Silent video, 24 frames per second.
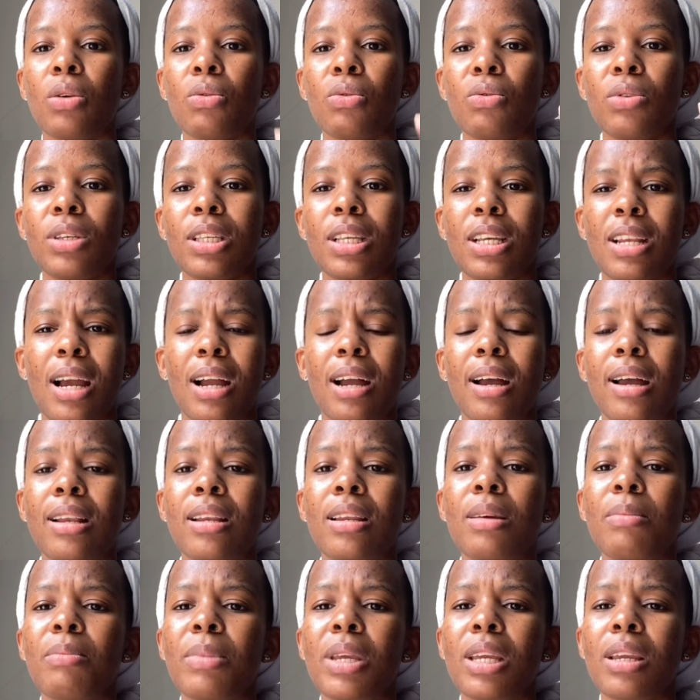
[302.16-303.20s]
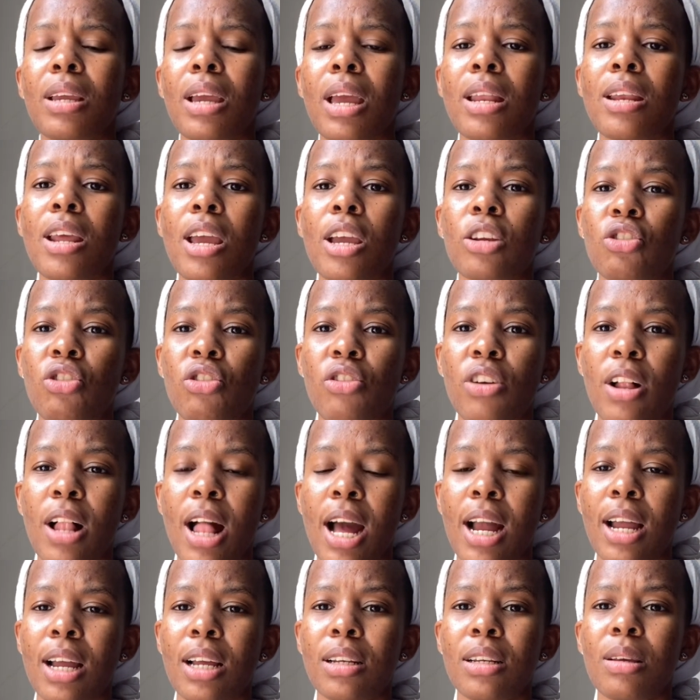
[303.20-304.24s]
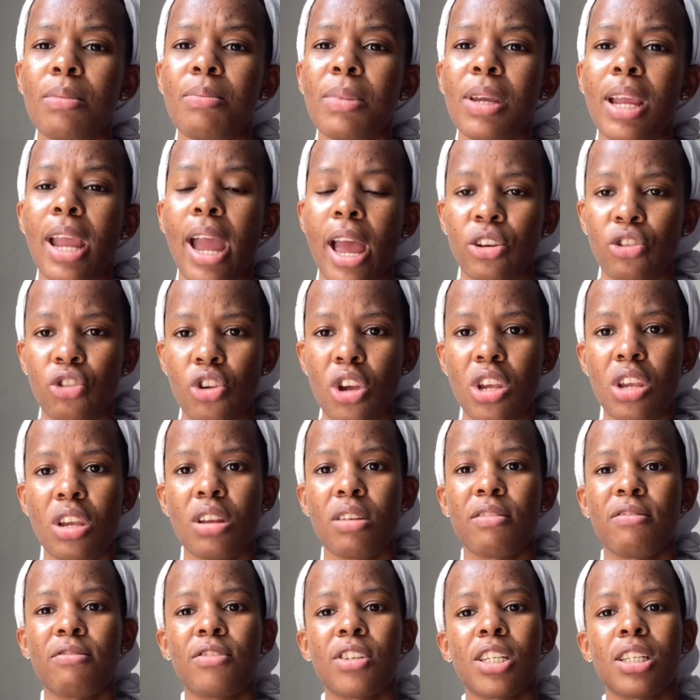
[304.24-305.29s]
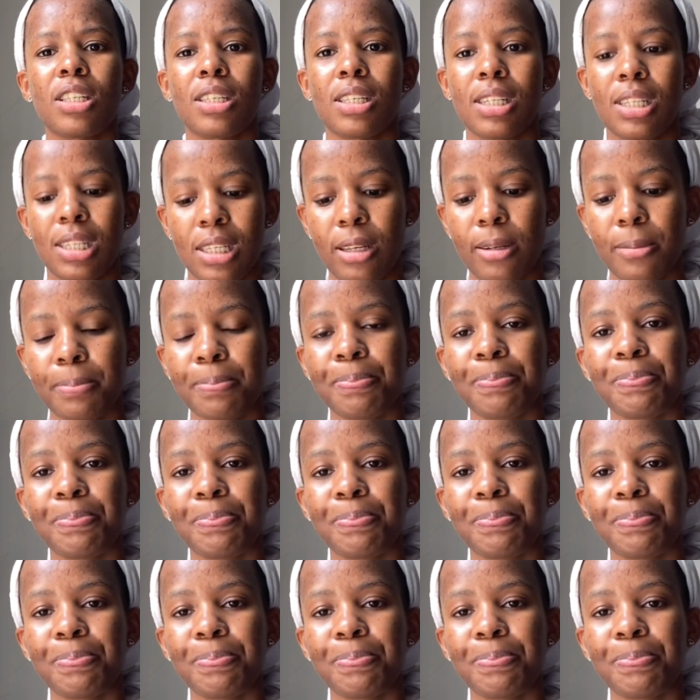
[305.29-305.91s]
who is an academic, an actuarial academic at your university.